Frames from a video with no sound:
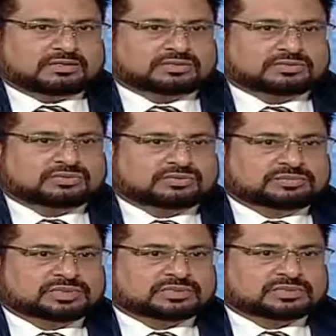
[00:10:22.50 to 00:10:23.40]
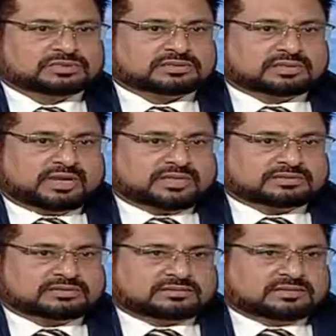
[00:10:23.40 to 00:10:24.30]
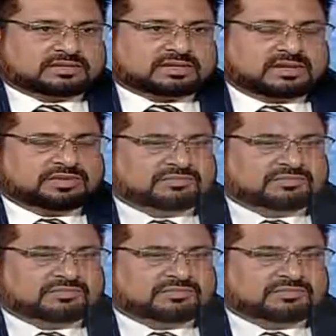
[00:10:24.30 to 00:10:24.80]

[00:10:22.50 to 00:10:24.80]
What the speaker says: to do business as a common